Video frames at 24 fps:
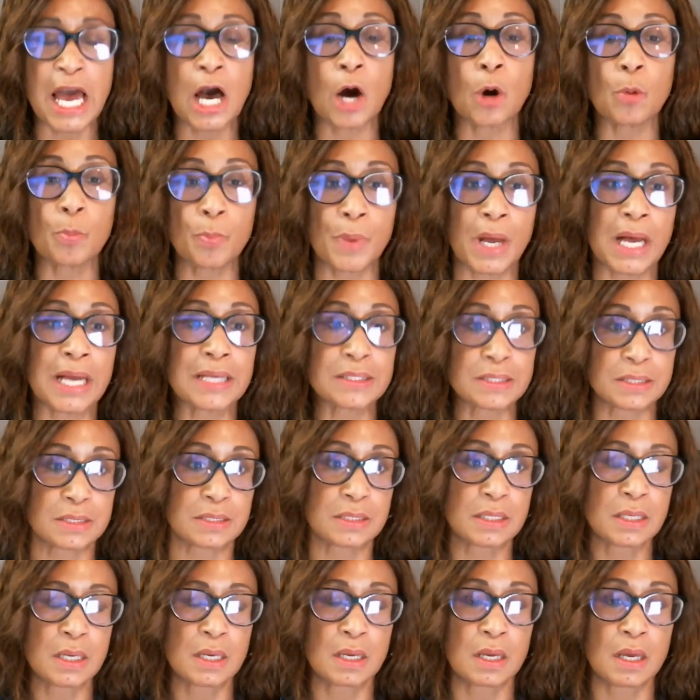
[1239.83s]
help
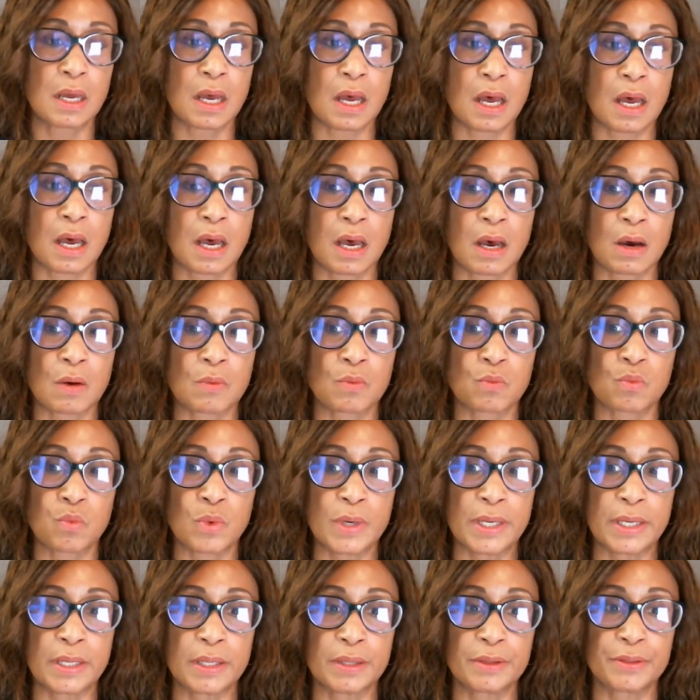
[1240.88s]
us
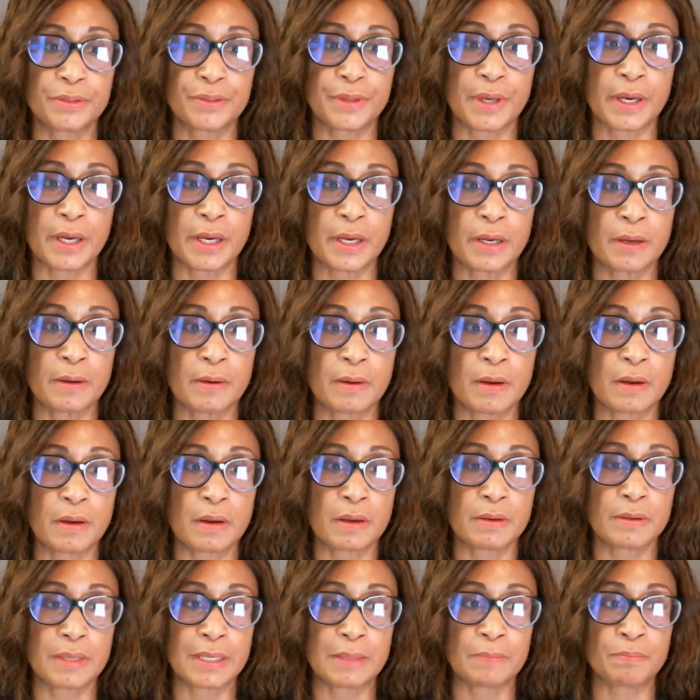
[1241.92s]
with
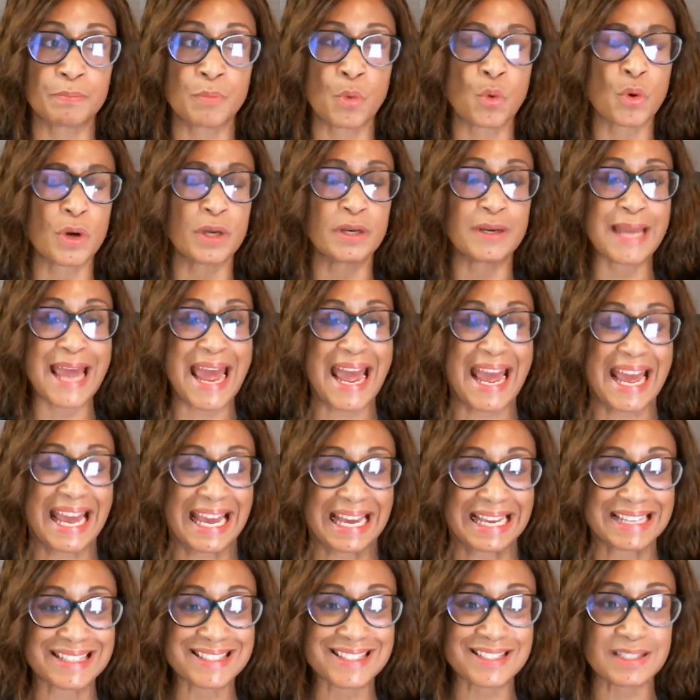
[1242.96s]
more
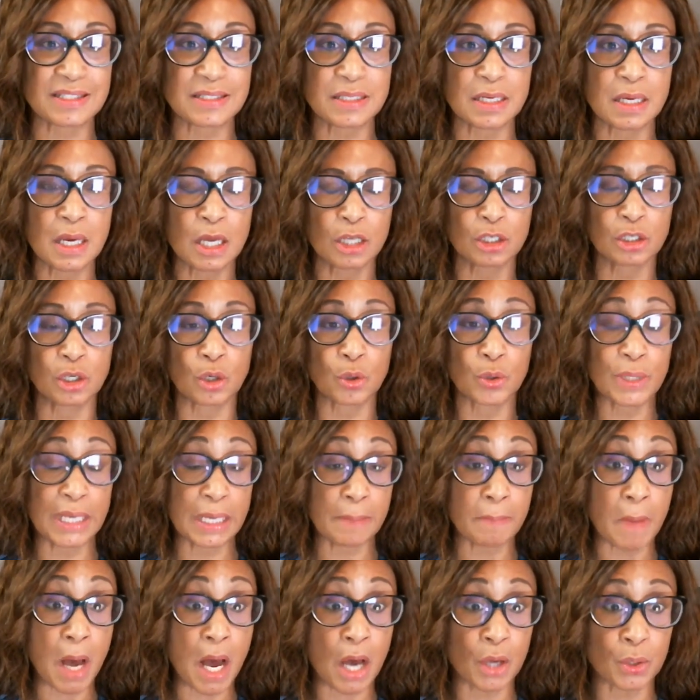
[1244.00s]
enhanced
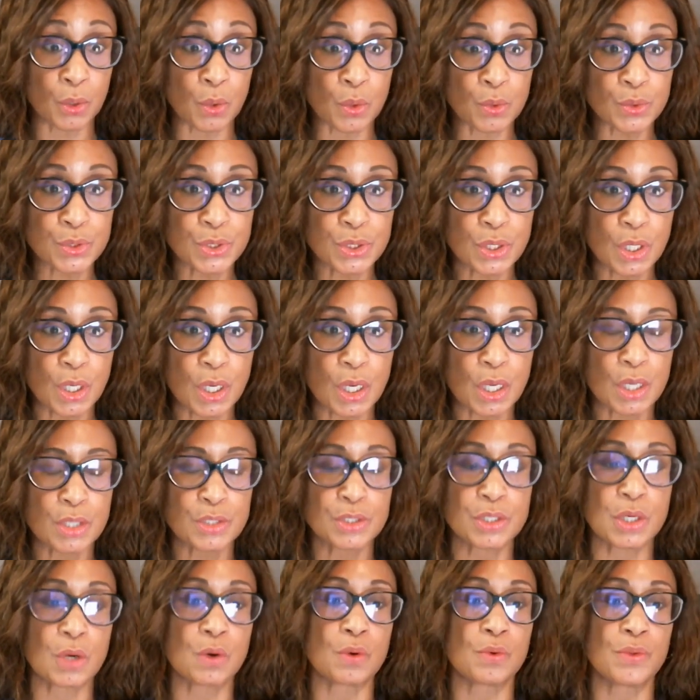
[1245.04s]
learning models
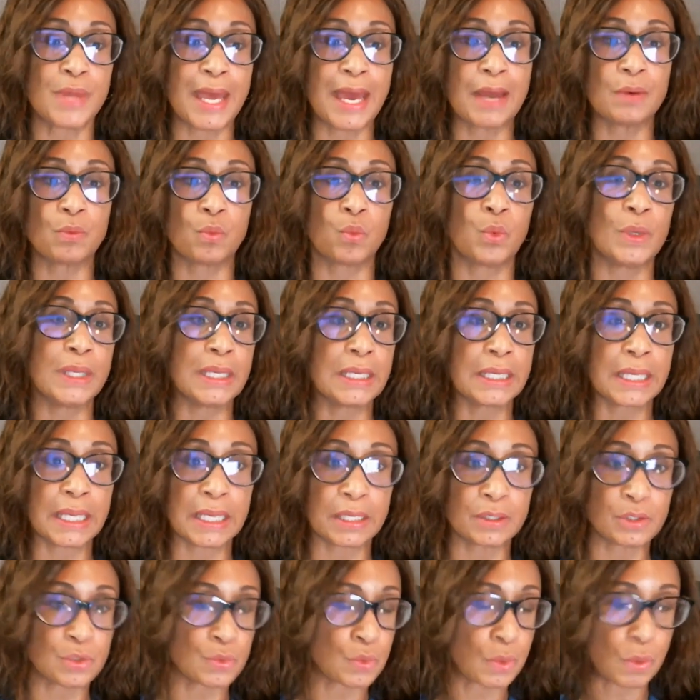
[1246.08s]
so that we
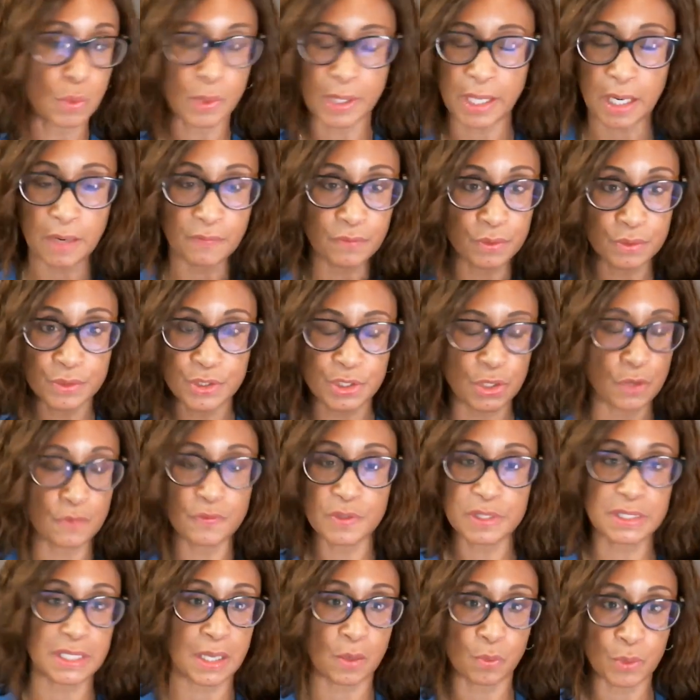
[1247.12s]
can do whatever
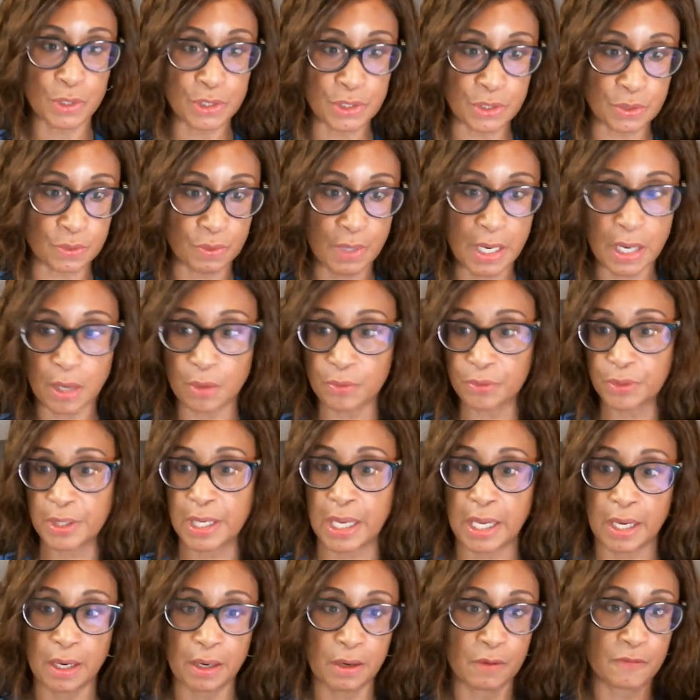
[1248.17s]
service that we do,
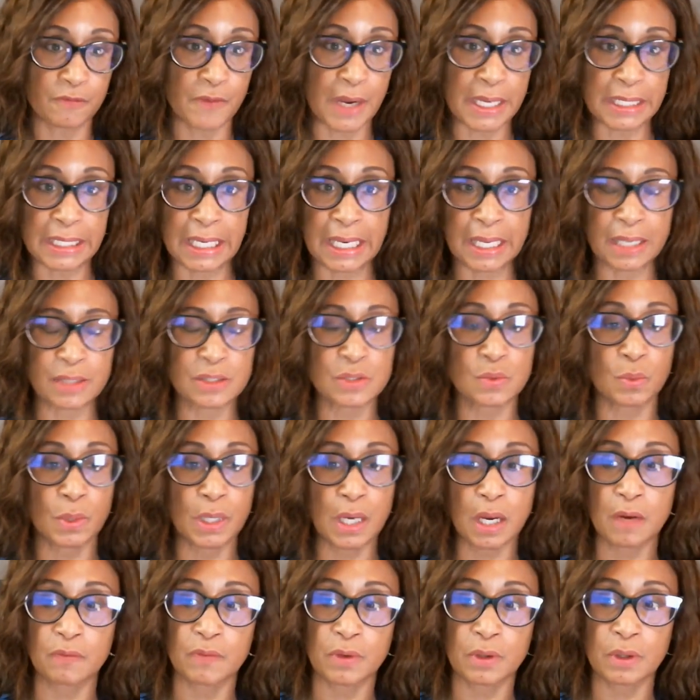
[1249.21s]
healthcare, finance,
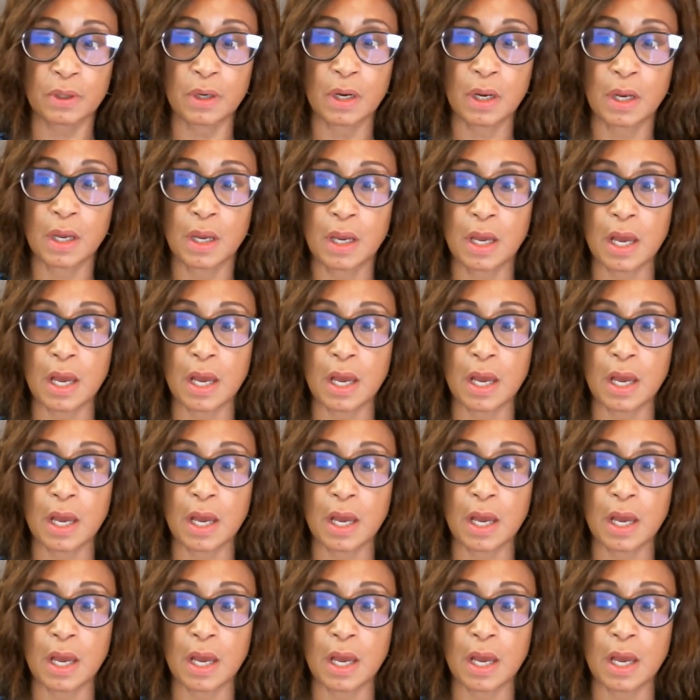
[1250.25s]
whatever.